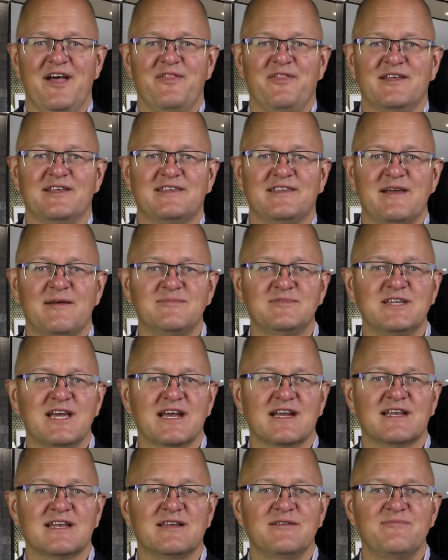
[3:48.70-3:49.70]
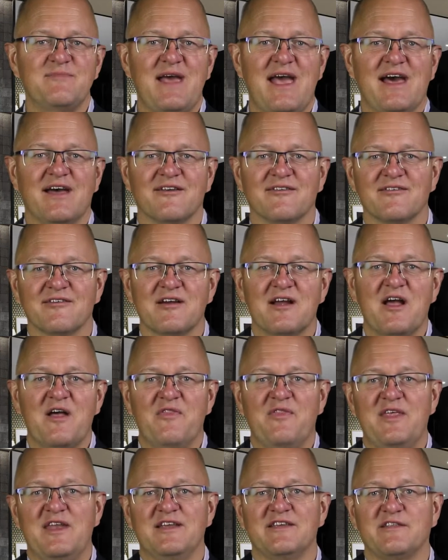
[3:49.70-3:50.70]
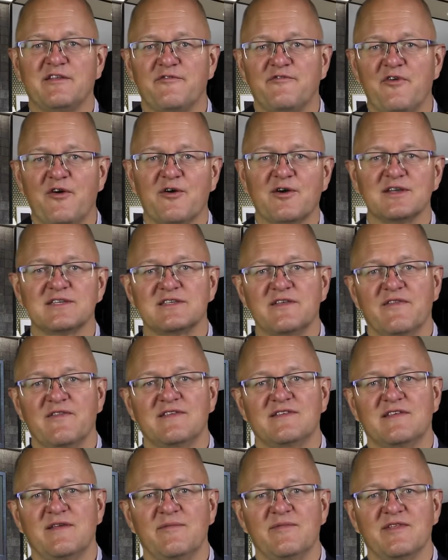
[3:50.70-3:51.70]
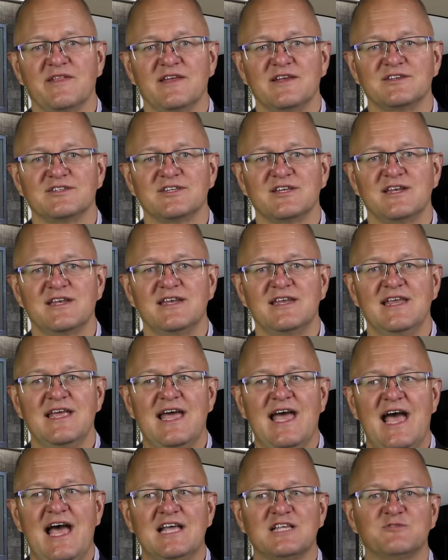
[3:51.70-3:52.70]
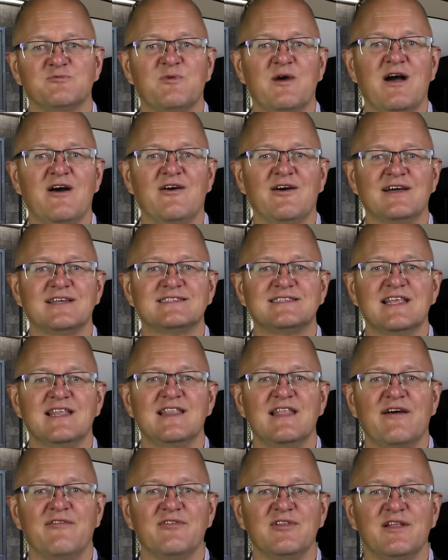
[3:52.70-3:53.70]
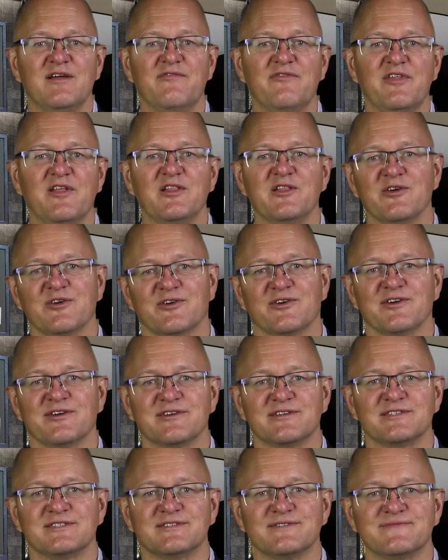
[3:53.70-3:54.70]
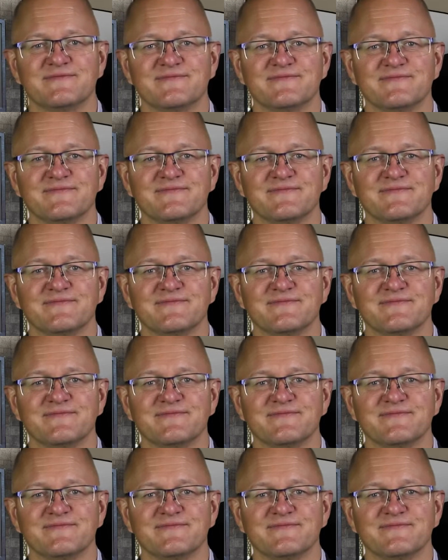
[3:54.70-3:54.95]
the subject matter that is the focus of the simulation, as well as the level of the learners.